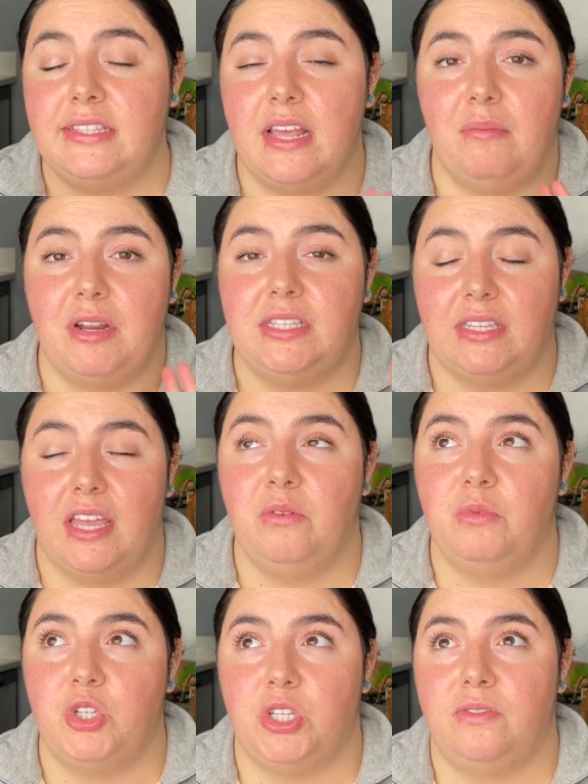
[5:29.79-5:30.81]
and my skin
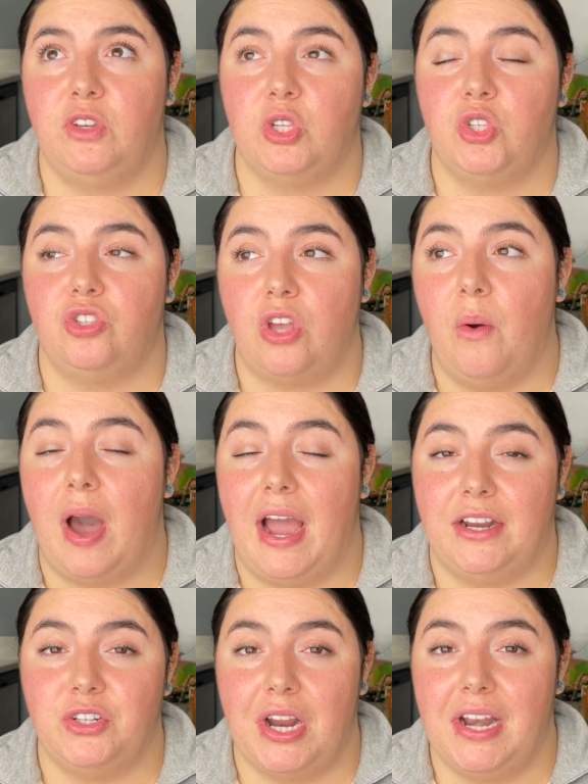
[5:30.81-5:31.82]
would just feel so
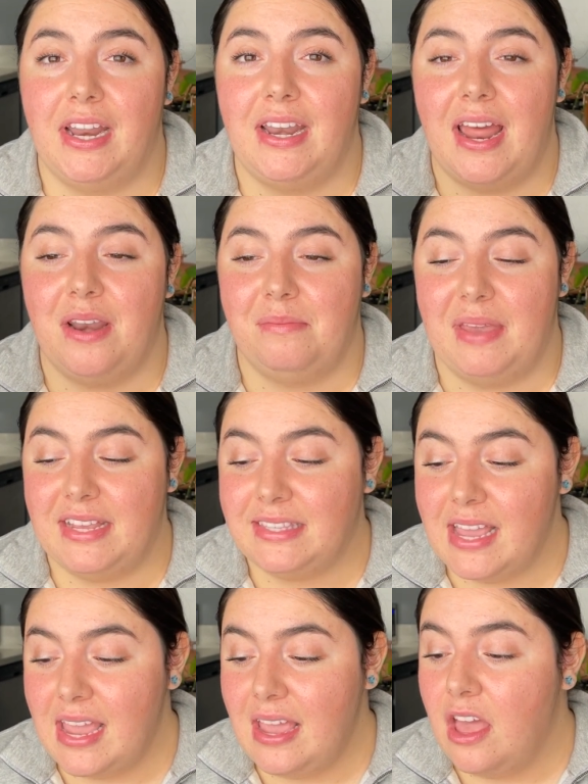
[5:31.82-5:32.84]
hydrated and
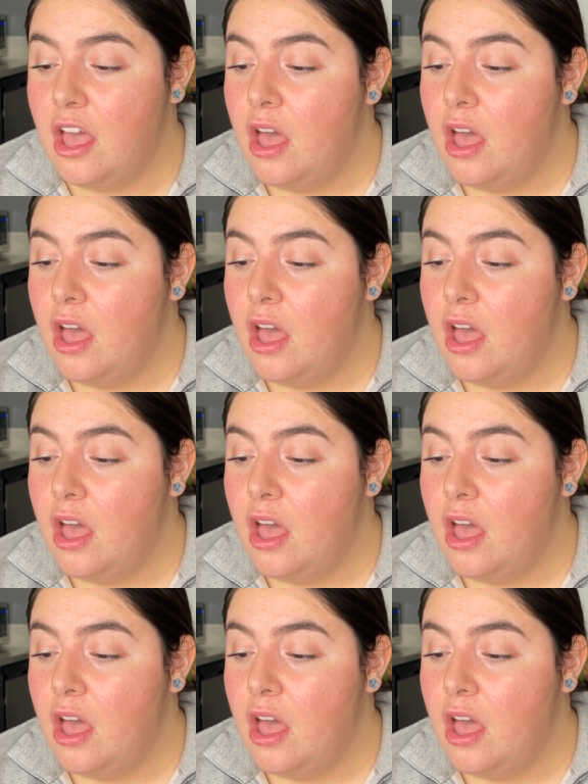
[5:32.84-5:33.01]
amazing.